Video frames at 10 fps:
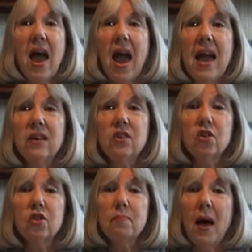
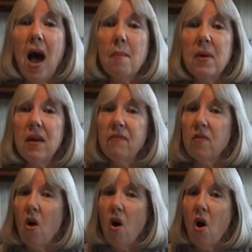Angels bow
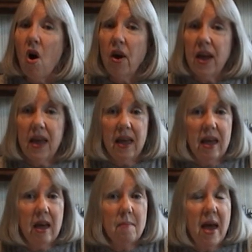before
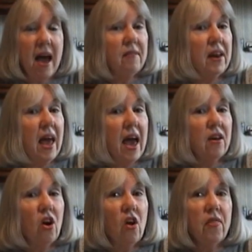him, heaven
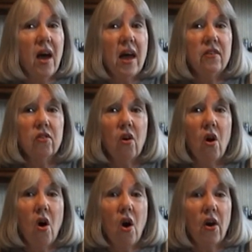and earth
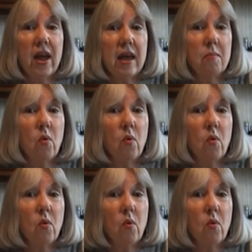adore him.